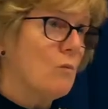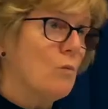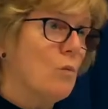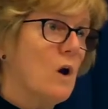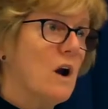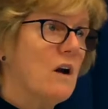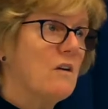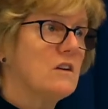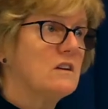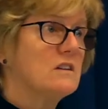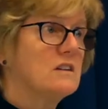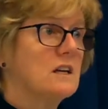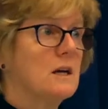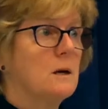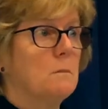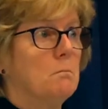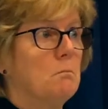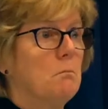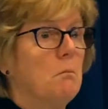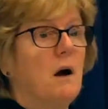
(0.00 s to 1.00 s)
were it to
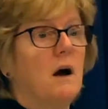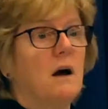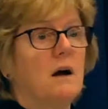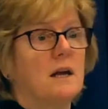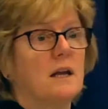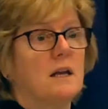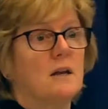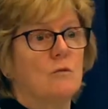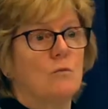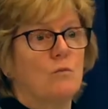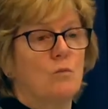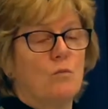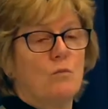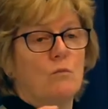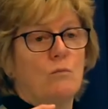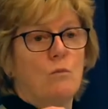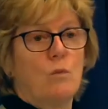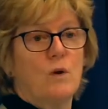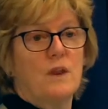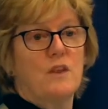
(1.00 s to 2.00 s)
combine
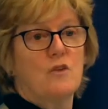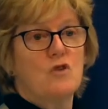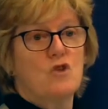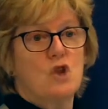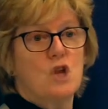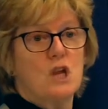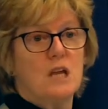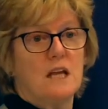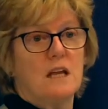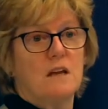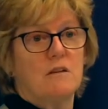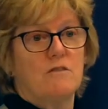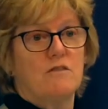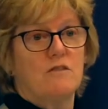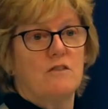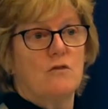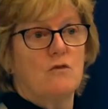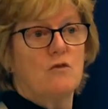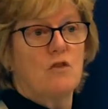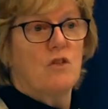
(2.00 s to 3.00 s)
with a gene
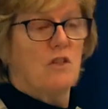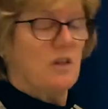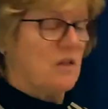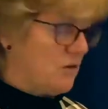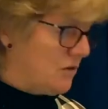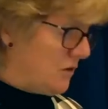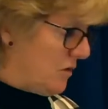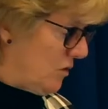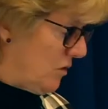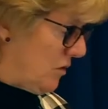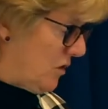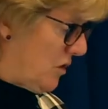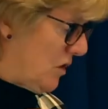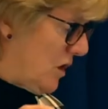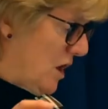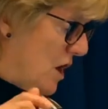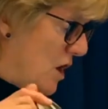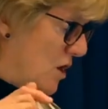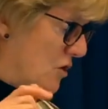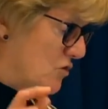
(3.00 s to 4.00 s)
for resistance
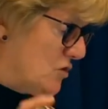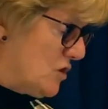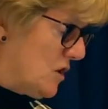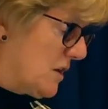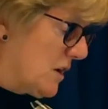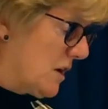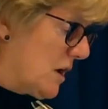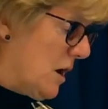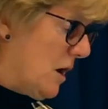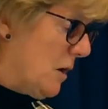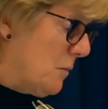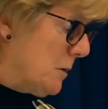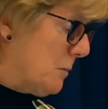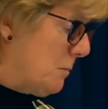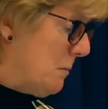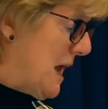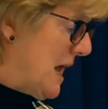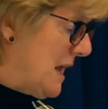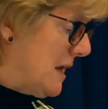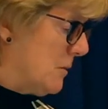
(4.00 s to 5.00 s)
to the
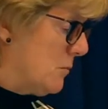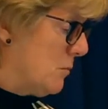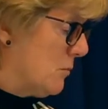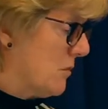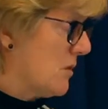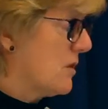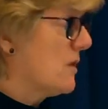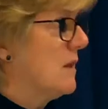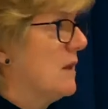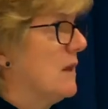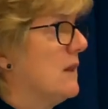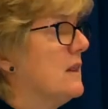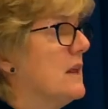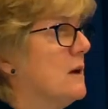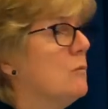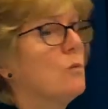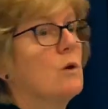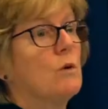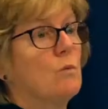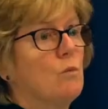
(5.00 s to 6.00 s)
carbapenems,
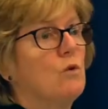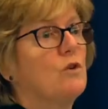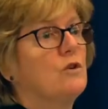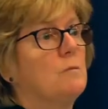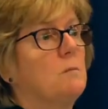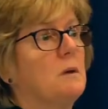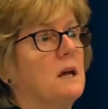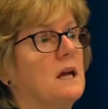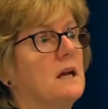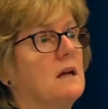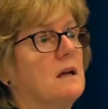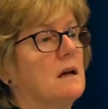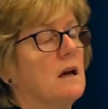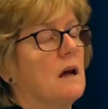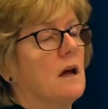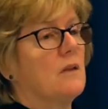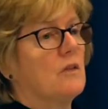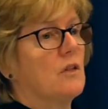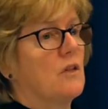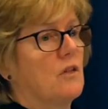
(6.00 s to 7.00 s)
then we would be
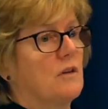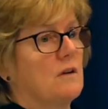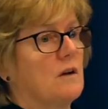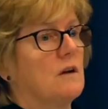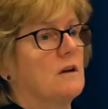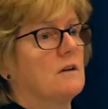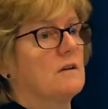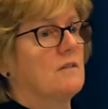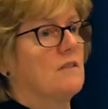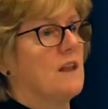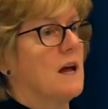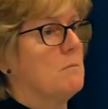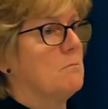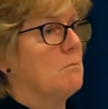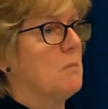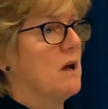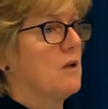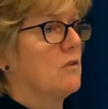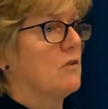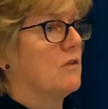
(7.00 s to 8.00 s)
at the start of that
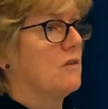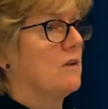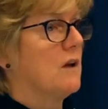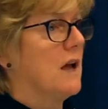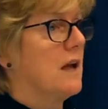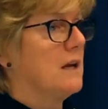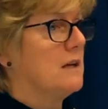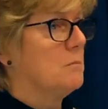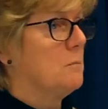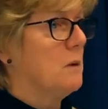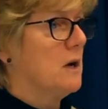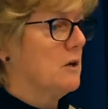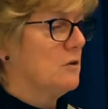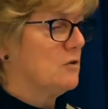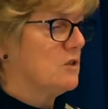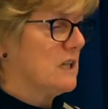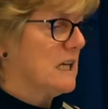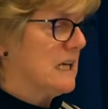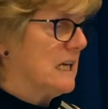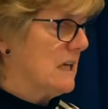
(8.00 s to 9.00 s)

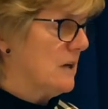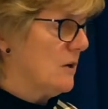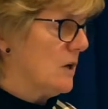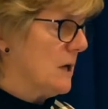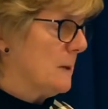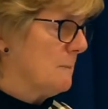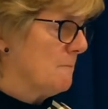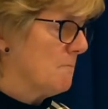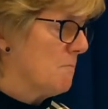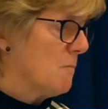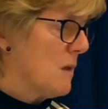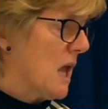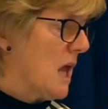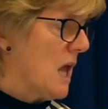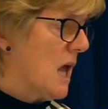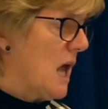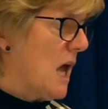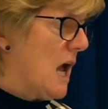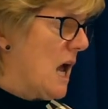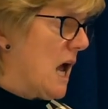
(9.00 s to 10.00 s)
post-antibiotic era.
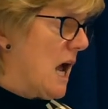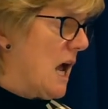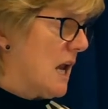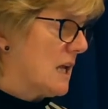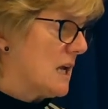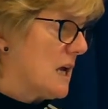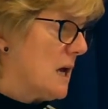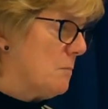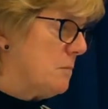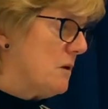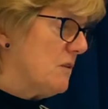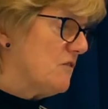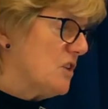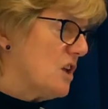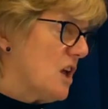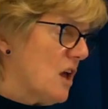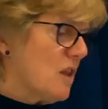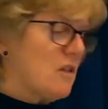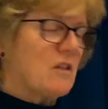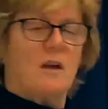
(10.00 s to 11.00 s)
And a couple of
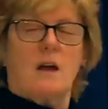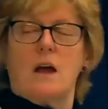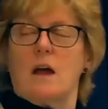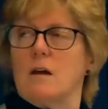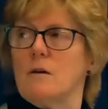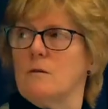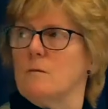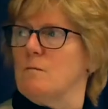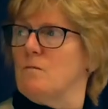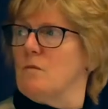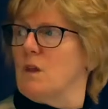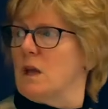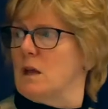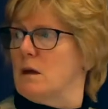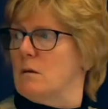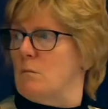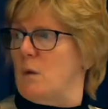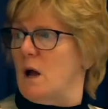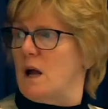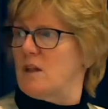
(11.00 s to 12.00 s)
years ago,
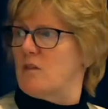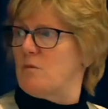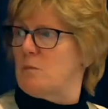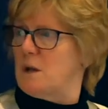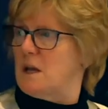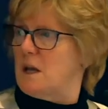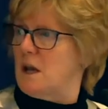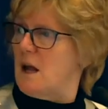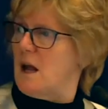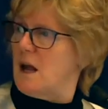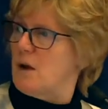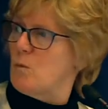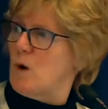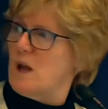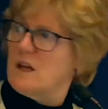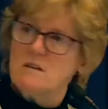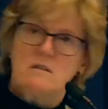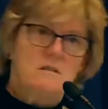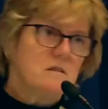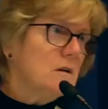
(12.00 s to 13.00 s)
my husband and I
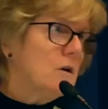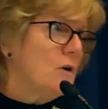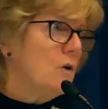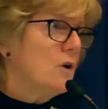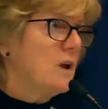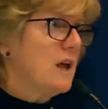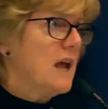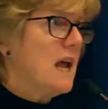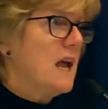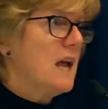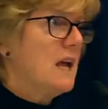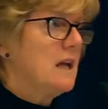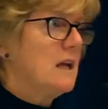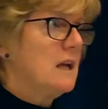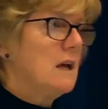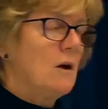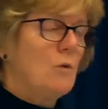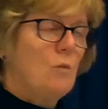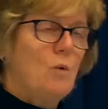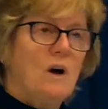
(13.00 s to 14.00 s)
went on
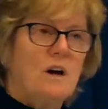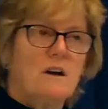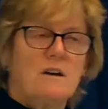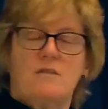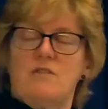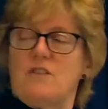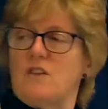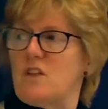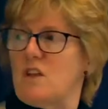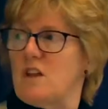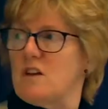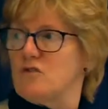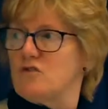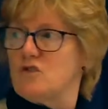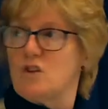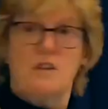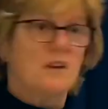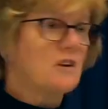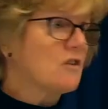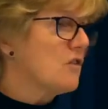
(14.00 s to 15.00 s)
a work visit
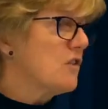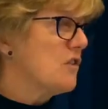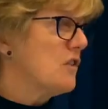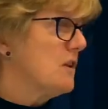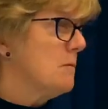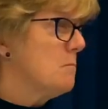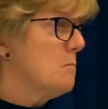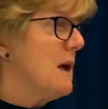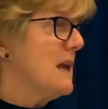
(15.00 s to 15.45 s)
to the Christian